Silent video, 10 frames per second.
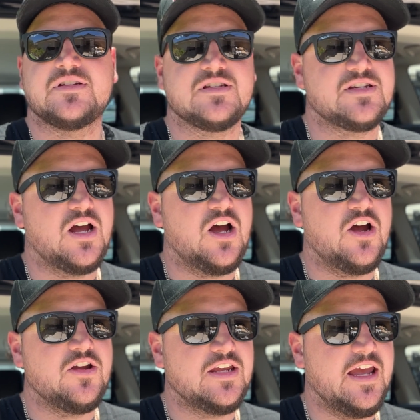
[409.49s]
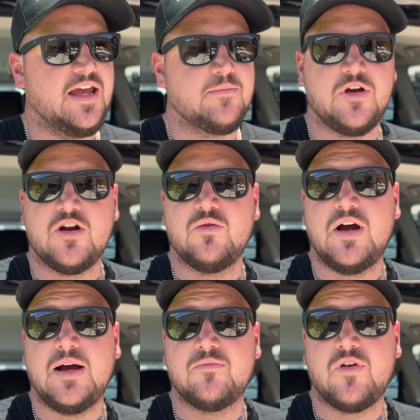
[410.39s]
So yeah, I'm going to
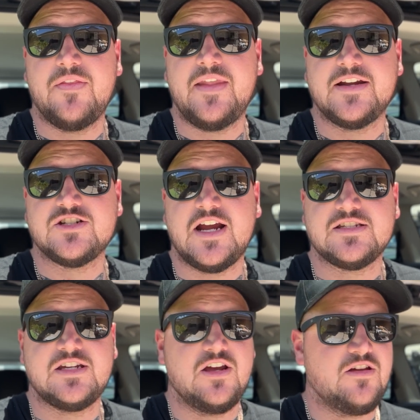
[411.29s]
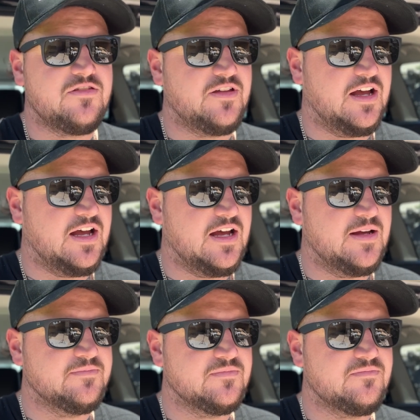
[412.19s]
um, run that chassis earth
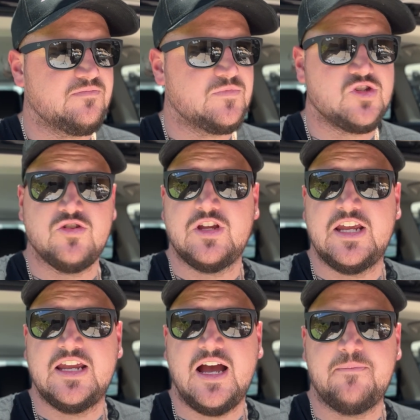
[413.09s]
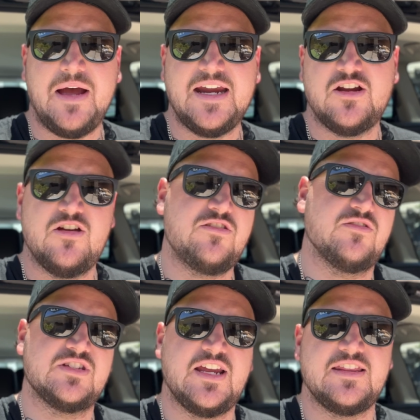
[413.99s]
um, to the uh, main earth.
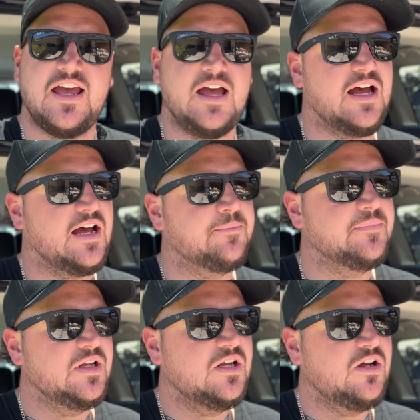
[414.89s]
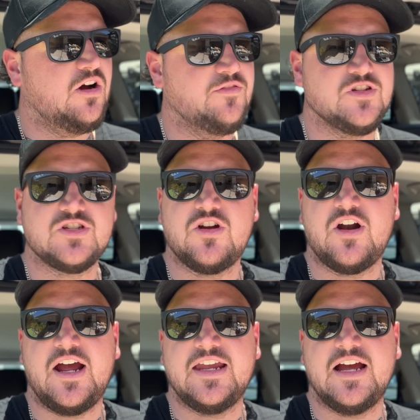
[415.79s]
You've seen that. I've just got
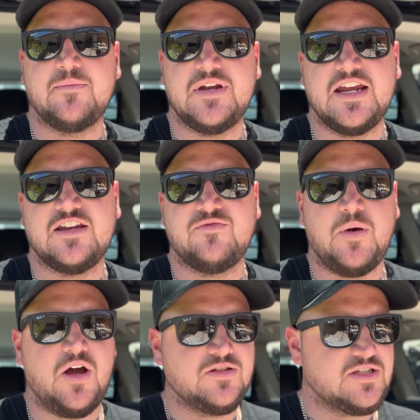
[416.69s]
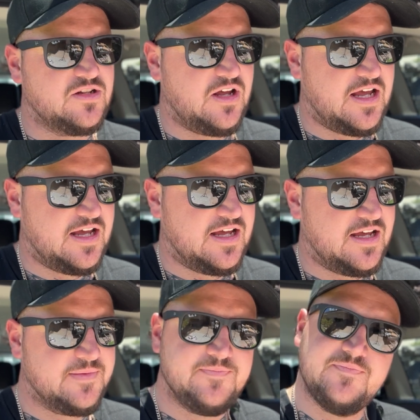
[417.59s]
a negative post
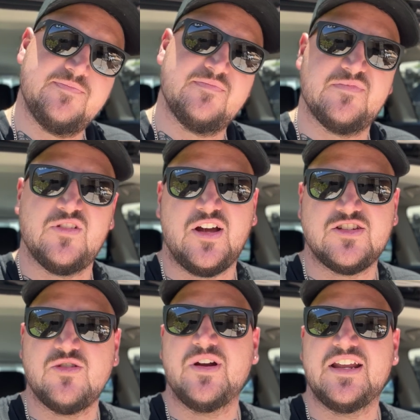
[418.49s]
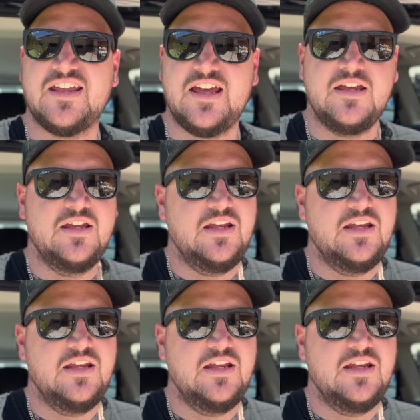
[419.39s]
uh, like joiner there.